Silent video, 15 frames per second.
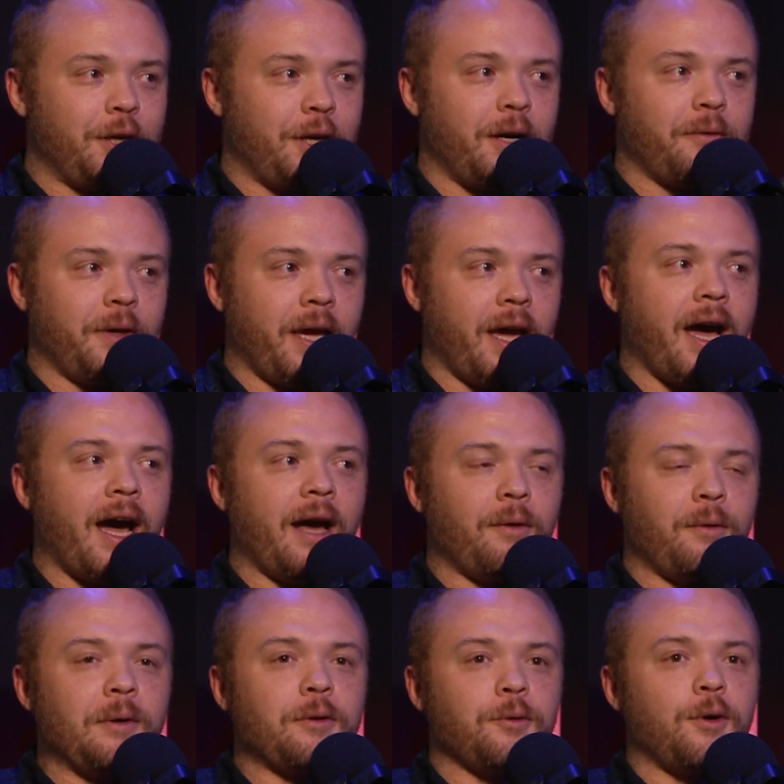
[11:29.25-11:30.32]
I
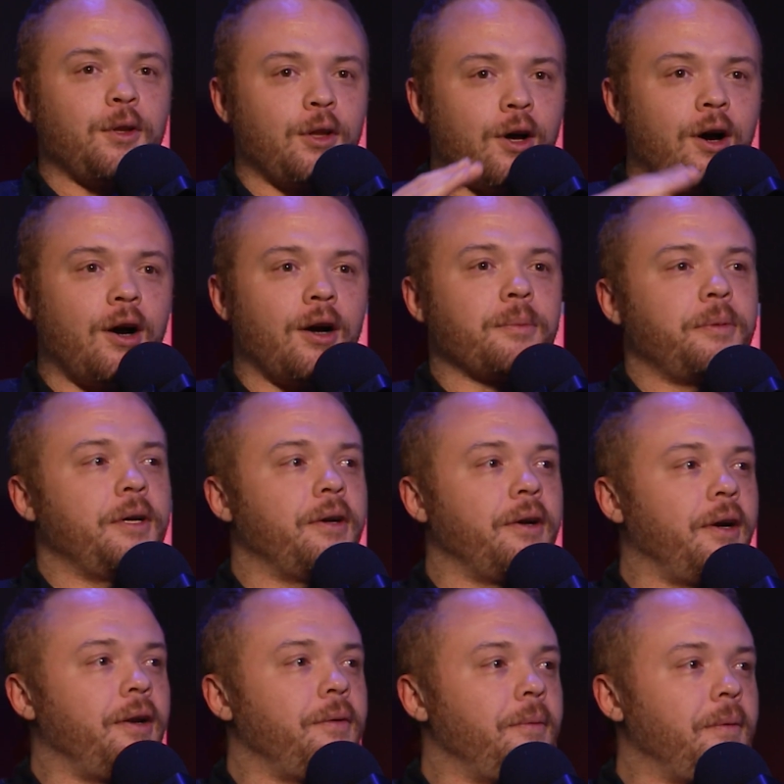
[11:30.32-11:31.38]
went through a long
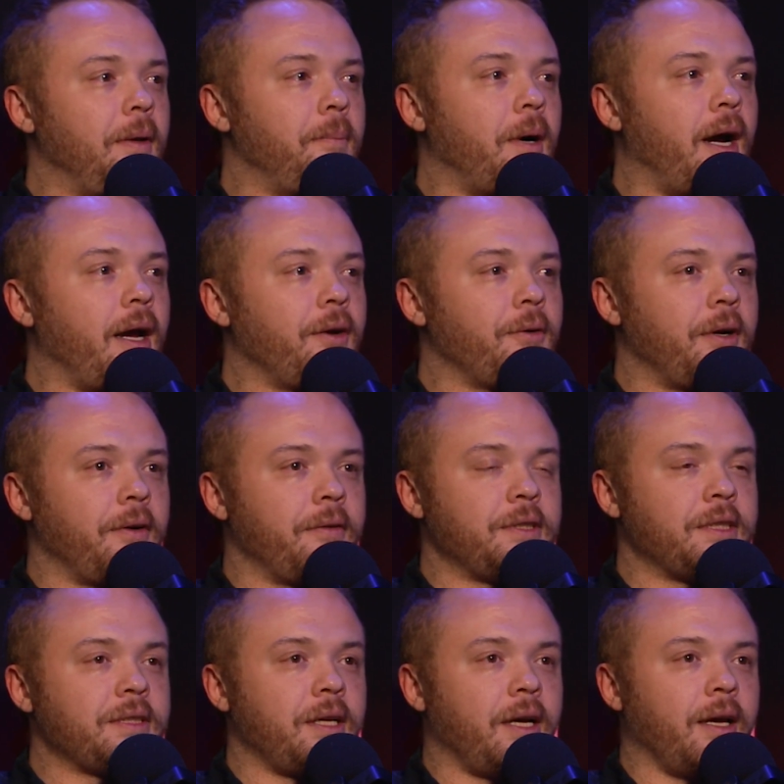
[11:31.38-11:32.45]
period in my career of
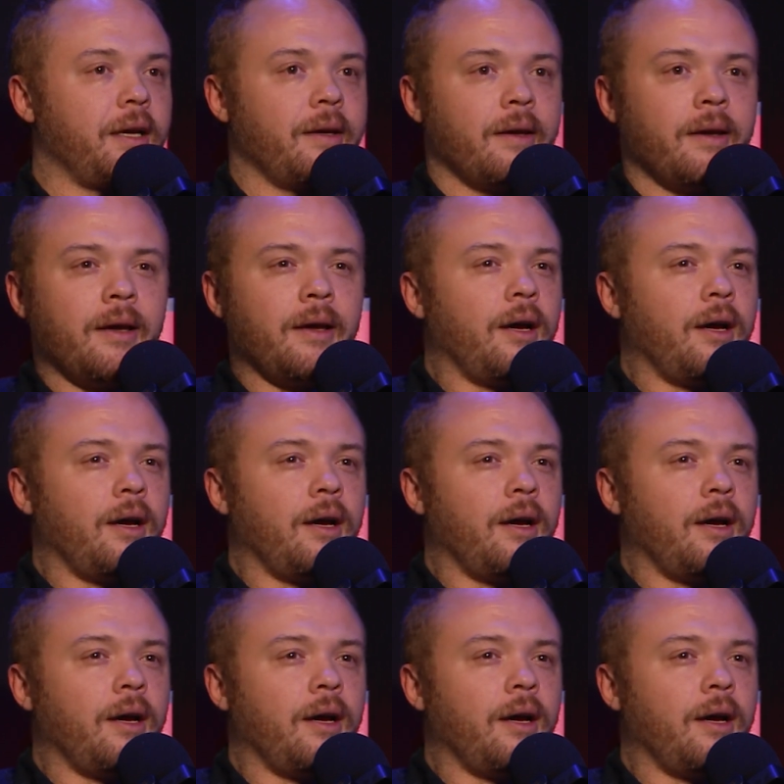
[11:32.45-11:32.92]
just like